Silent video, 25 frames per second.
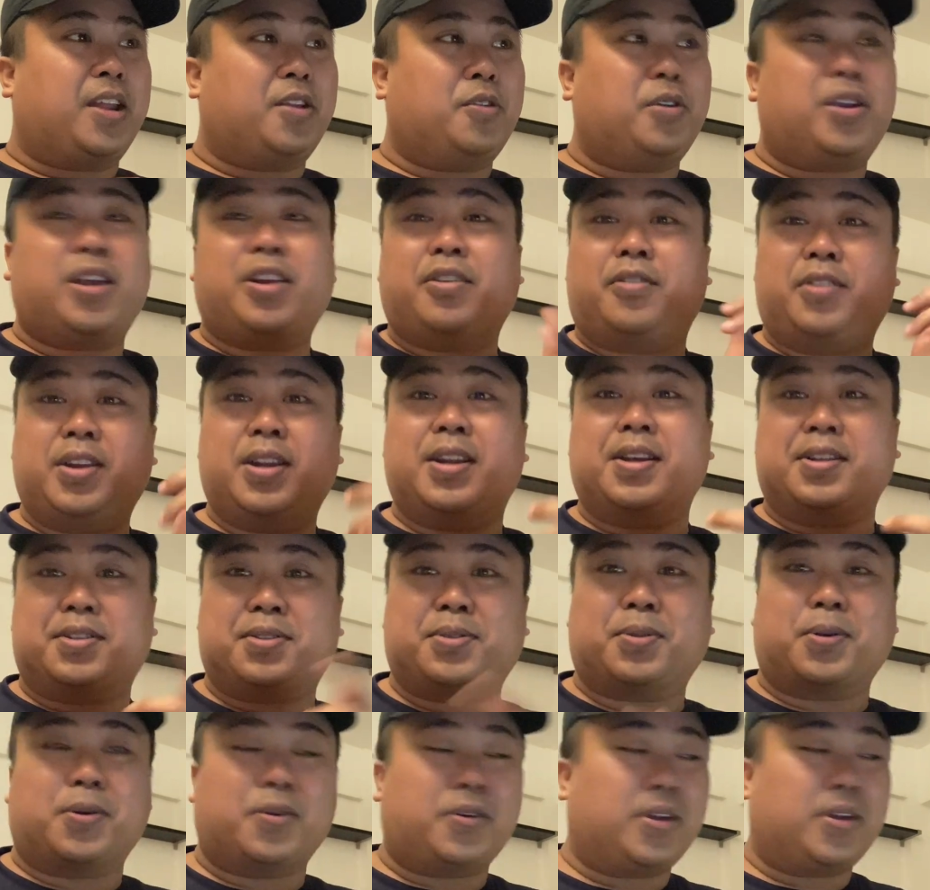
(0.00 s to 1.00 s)
you can read that
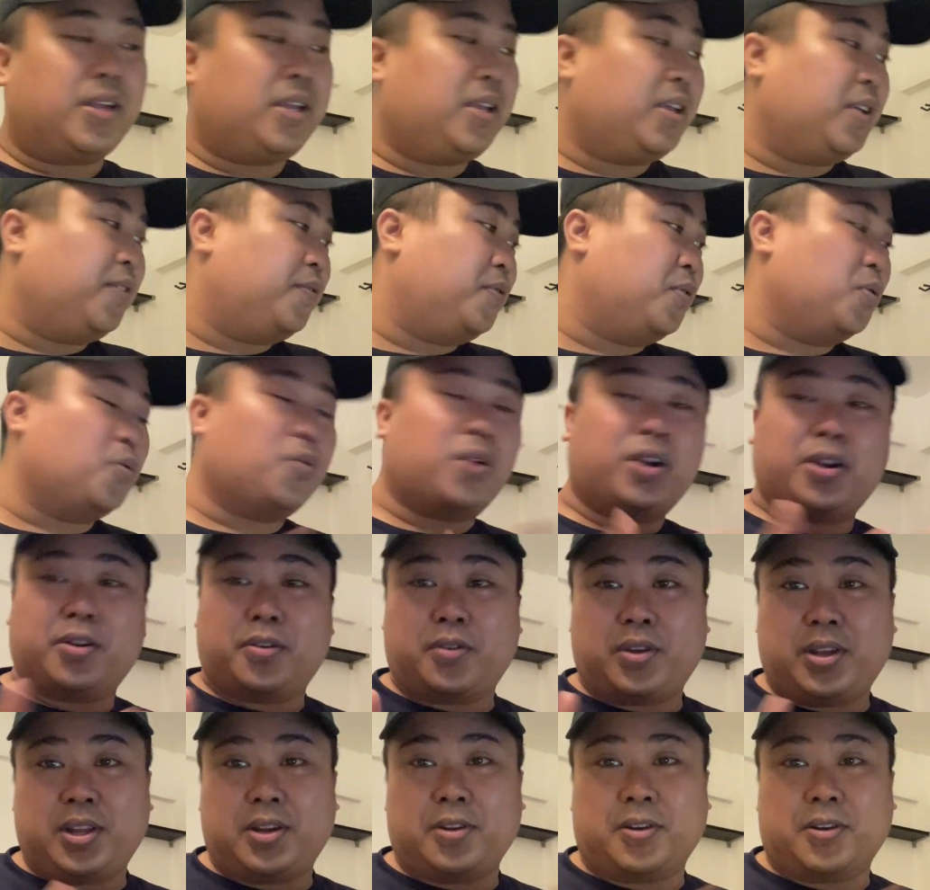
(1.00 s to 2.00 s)
story if you want to
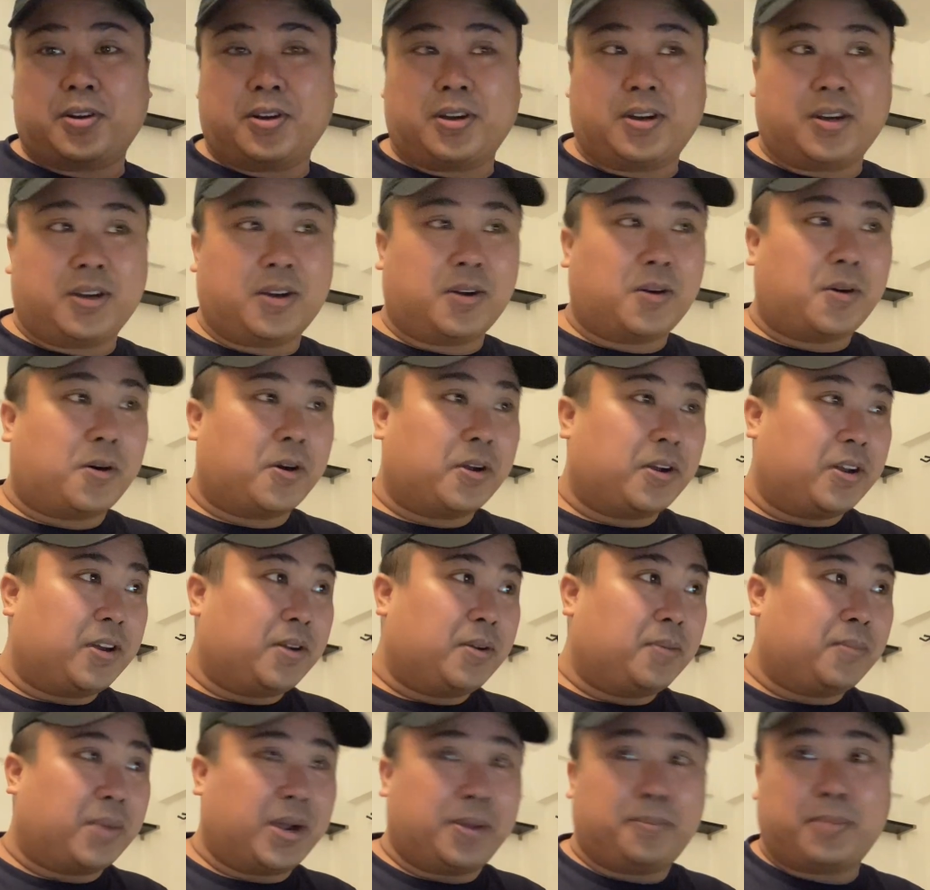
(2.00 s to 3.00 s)
read uh,
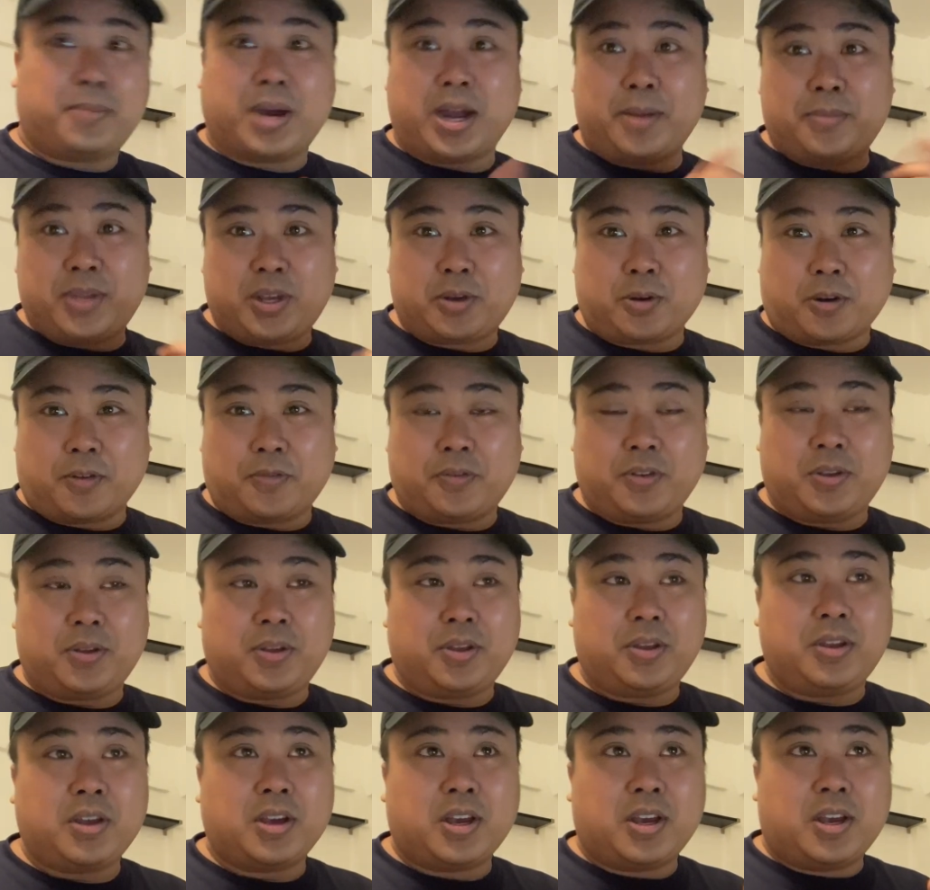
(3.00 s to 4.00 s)
on my buy me
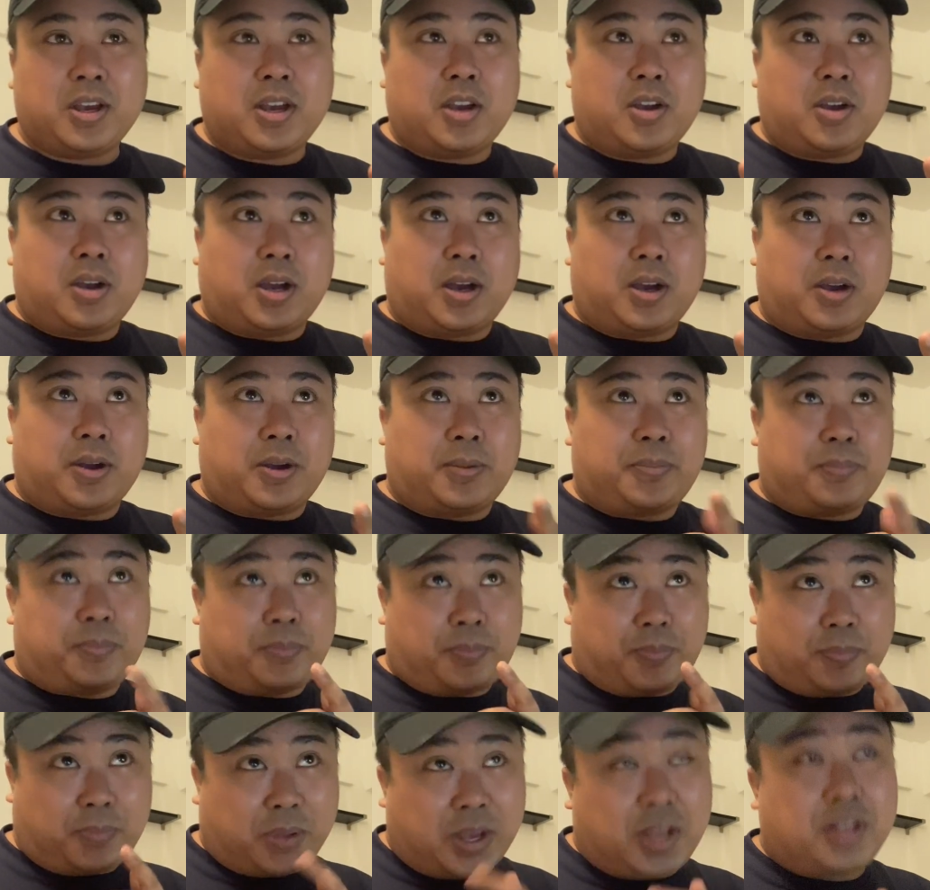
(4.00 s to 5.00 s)
coffee uh,
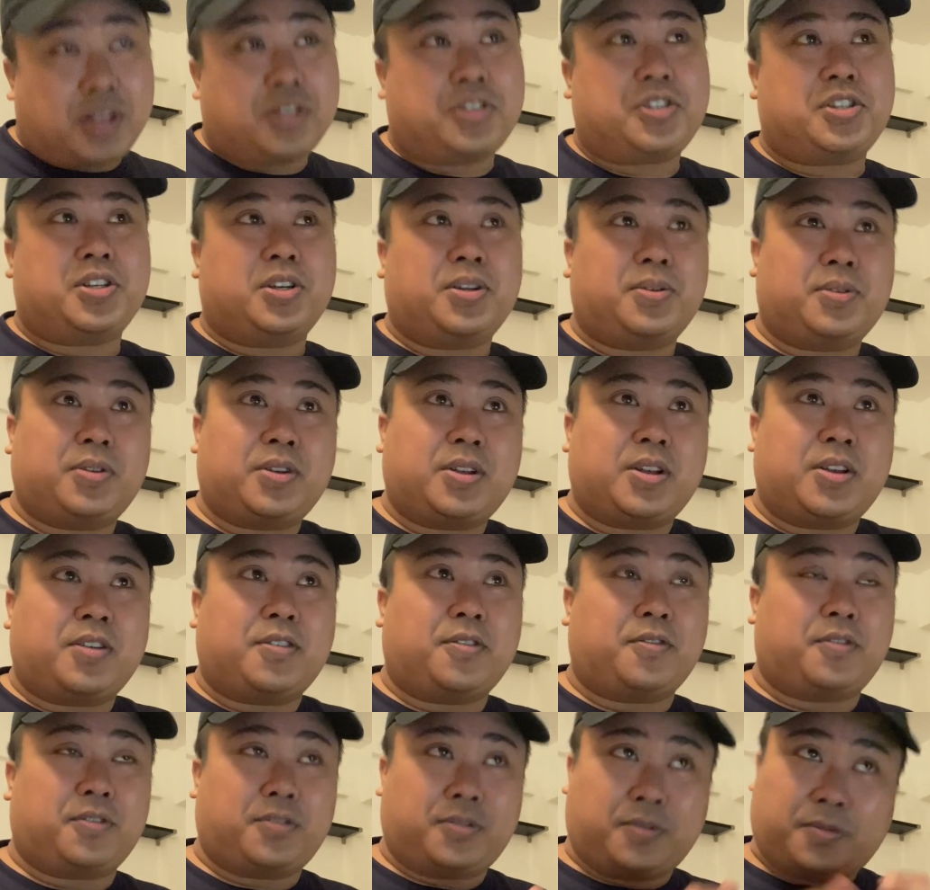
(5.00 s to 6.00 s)
page
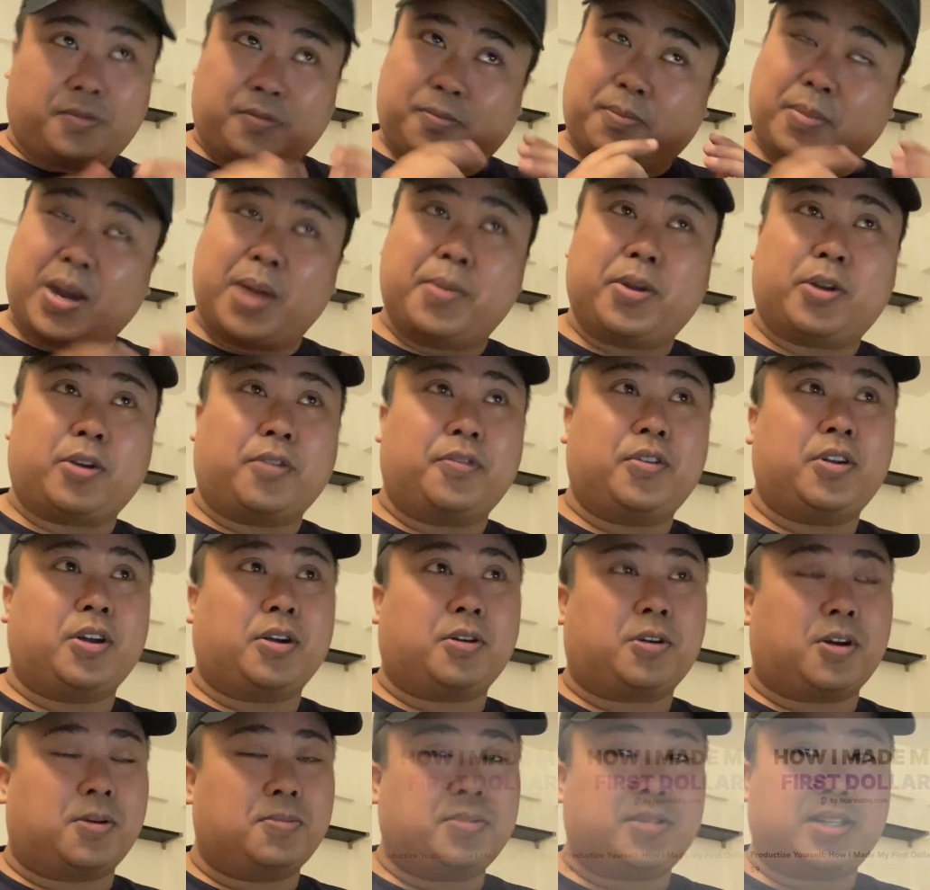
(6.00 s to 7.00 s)
buymecoffee.com